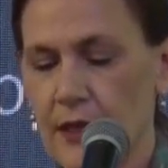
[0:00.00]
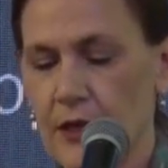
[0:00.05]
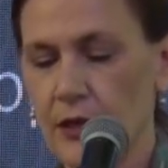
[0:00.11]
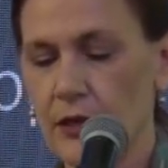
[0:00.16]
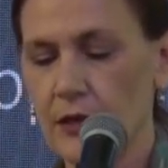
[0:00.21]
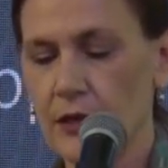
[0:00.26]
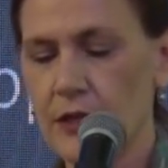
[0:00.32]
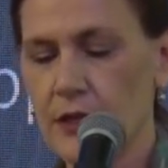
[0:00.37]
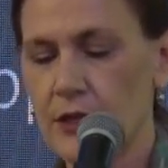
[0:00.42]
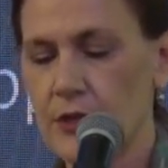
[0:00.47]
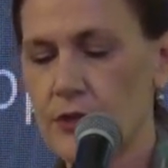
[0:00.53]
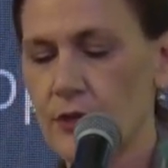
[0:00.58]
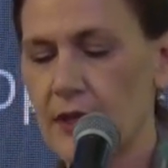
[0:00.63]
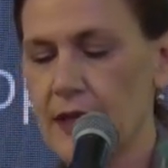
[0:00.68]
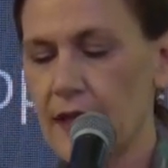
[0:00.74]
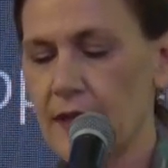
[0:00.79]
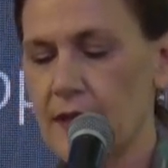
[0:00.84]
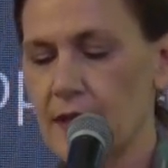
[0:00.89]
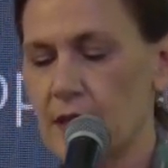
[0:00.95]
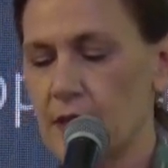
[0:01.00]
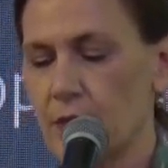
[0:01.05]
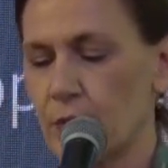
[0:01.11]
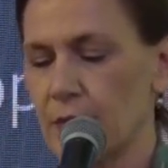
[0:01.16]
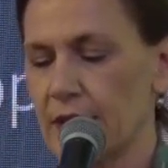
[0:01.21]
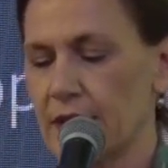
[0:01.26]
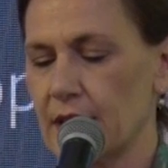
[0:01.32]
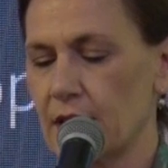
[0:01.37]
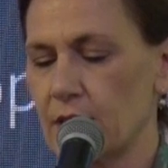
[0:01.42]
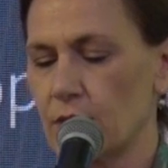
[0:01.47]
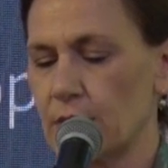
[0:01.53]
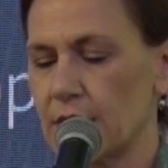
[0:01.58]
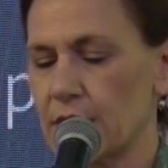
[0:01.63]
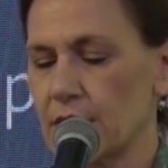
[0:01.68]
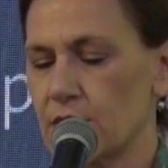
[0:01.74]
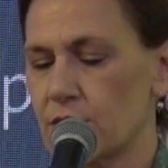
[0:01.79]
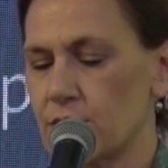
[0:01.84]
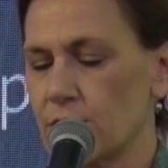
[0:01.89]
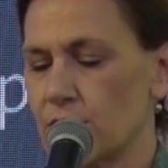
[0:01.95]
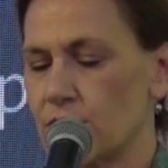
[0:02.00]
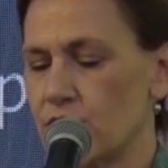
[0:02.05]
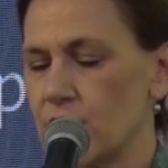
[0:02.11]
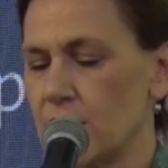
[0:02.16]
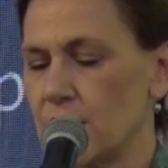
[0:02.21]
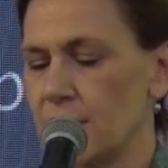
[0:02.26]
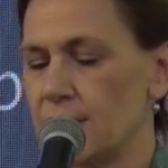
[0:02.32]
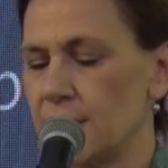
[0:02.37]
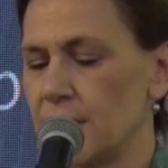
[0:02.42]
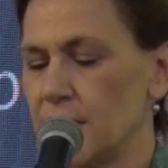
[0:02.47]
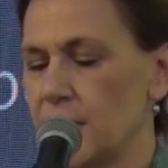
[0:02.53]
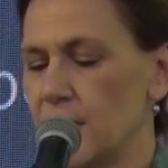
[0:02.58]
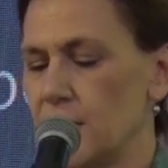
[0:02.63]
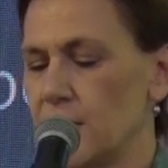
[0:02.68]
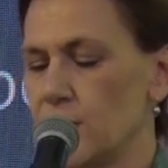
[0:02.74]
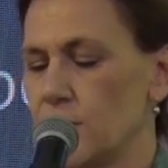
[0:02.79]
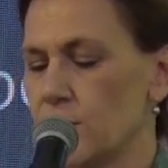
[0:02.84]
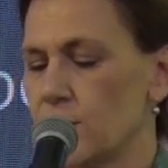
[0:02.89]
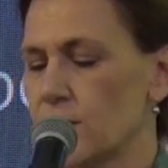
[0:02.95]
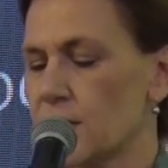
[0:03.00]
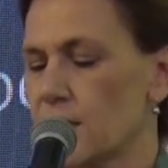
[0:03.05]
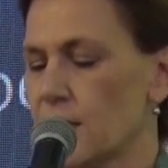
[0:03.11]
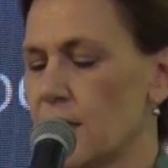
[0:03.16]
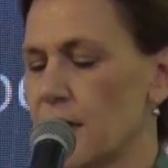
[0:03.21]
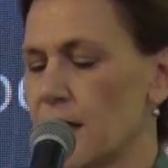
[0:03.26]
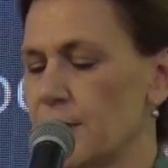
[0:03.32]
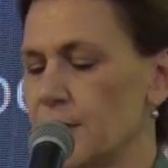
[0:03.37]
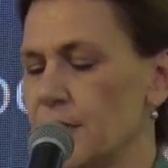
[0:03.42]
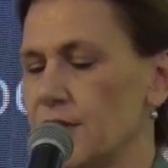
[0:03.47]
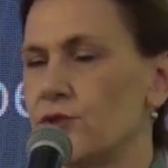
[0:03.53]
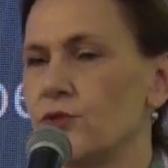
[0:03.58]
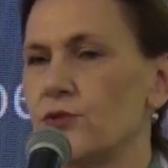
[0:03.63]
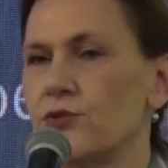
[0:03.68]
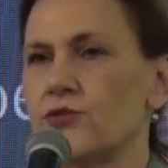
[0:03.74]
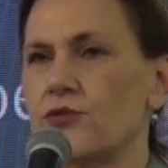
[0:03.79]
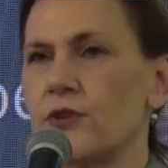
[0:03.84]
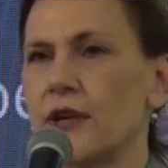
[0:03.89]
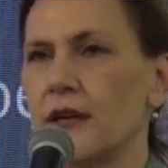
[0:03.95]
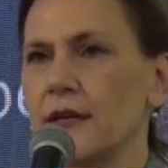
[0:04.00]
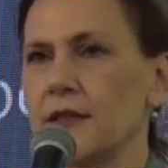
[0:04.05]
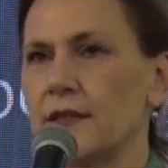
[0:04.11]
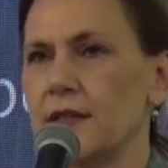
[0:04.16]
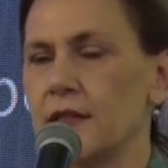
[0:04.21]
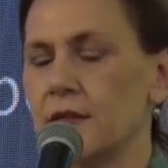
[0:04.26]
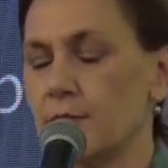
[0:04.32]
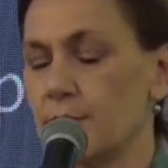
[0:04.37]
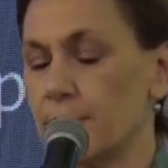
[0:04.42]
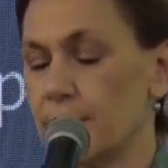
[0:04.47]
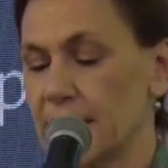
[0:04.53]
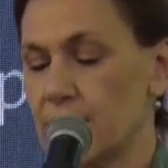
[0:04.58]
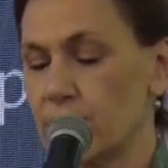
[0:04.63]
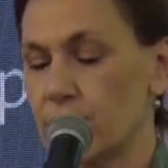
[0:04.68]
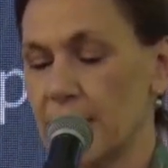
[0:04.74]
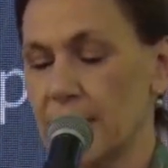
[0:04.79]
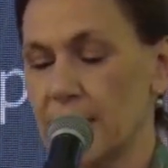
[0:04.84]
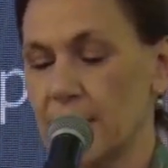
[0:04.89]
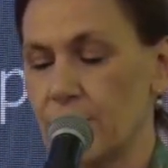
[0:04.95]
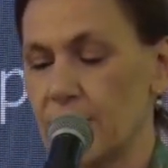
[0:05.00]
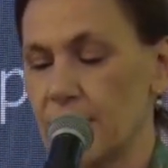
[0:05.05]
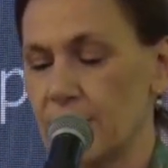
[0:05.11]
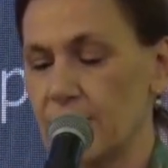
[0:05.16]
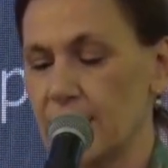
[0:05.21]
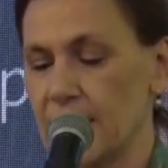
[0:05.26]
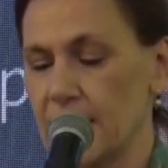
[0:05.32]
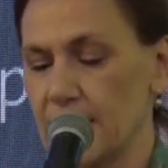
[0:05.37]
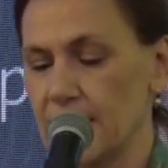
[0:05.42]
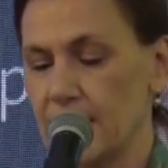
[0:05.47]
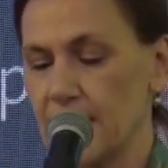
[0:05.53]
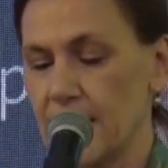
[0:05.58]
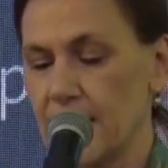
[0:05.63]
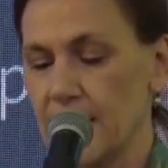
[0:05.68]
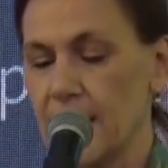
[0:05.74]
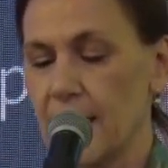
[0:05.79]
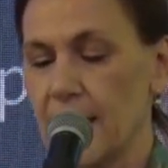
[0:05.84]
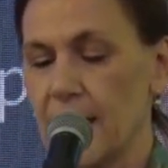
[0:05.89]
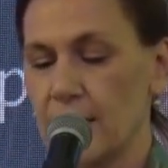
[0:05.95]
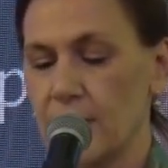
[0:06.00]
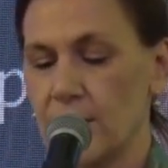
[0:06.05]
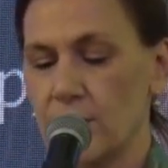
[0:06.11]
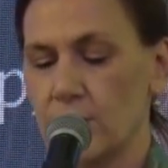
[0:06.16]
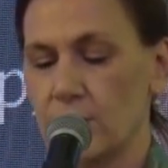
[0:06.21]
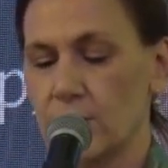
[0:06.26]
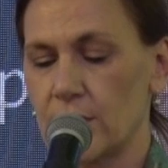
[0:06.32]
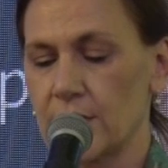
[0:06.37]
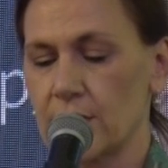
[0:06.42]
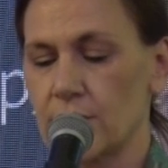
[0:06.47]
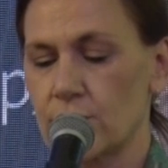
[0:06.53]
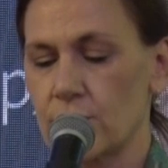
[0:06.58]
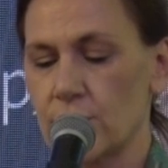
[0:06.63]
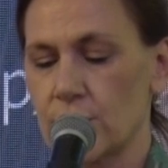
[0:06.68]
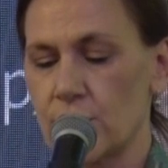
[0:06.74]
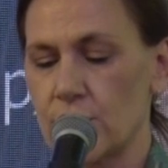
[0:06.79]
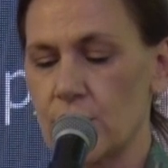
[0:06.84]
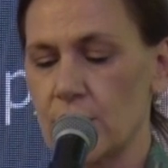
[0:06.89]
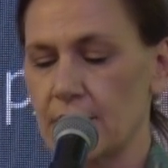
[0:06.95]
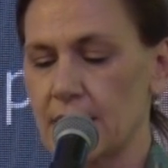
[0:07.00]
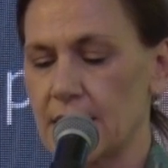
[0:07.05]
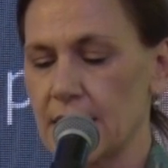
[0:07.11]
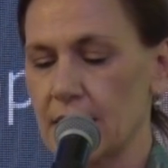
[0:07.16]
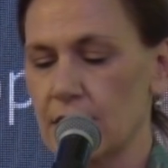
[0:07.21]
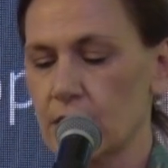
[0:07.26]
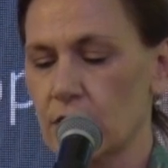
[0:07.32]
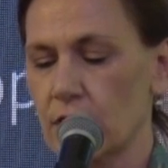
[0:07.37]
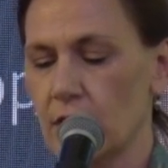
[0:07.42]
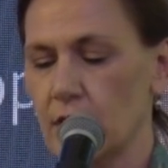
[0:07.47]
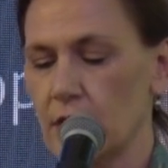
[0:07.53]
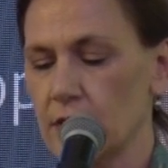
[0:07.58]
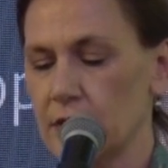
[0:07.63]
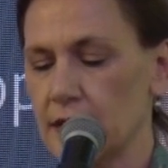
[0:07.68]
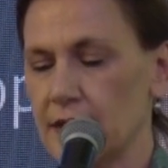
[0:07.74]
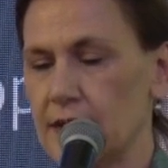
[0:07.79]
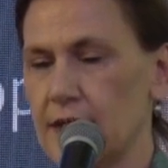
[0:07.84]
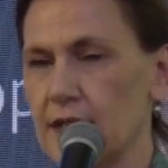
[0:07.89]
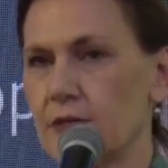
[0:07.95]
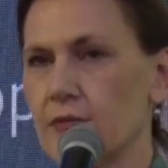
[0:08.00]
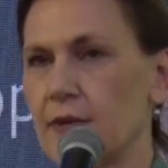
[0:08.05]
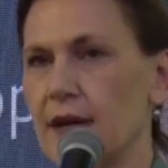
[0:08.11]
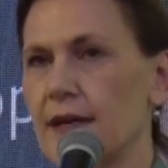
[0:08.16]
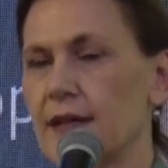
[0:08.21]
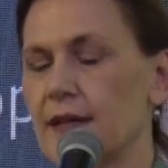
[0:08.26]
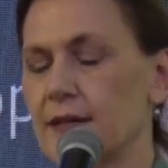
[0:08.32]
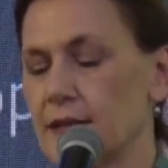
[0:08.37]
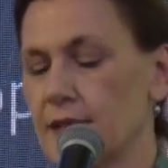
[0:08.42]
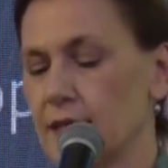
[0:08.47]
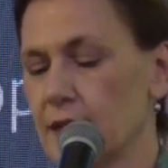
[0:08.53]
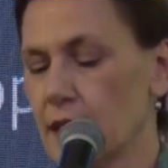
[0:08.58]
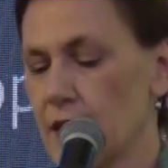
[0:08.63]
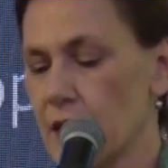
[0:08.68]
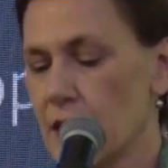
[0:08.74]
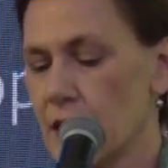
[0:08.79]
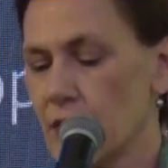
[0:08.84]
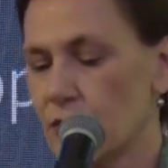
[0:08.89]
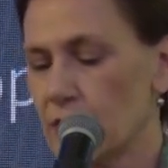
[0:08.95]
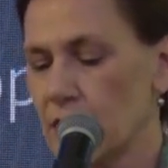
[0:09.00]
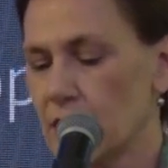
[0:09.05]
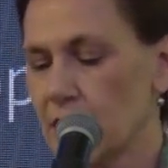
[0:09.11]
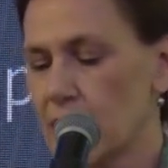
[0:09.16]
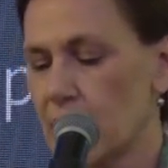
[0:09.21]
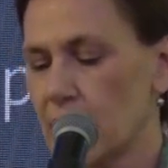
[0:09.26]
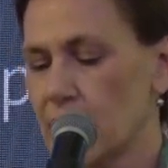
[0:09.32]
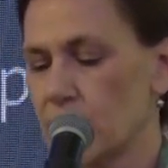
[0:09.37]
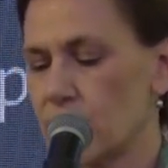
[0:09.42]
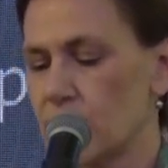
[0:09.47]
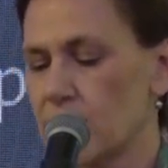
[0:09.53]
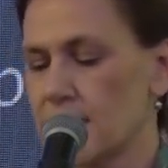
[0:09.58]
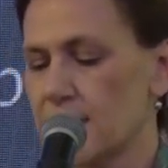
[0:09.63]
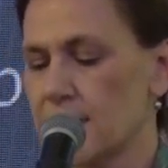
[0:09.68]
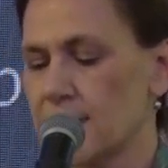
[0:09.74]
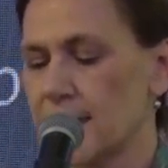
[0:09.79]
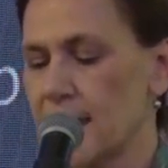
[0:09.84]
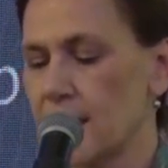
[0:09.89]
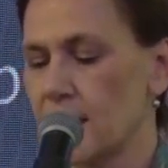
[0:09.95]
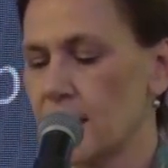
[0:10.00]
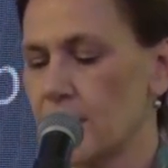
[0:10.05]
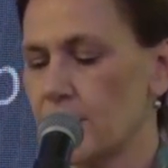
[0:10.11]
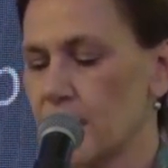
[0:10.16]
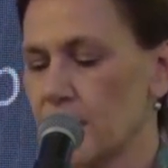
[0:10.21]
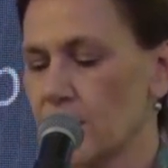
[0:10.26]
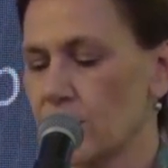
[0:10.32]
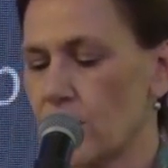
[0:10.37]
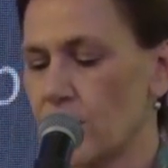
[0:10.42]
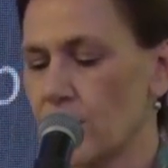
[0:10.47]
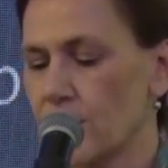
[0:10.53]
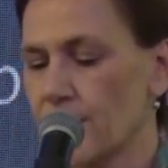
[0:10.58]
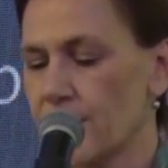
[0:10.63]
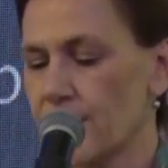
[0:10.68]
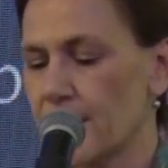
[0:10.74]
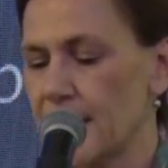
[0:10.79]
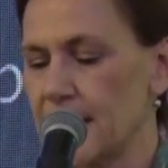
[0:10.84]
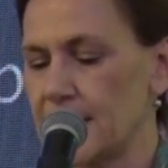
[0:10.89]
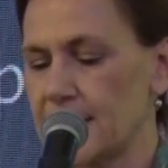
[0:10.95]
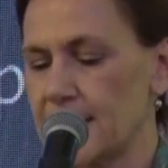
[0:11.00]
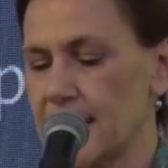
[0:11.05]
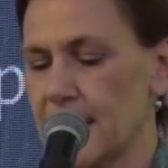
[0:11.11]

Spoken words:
Only together we can work to achieve the EU's climate neutrality by 2050, and in order to achieve that goal, it is vital to encourage sustainable growth and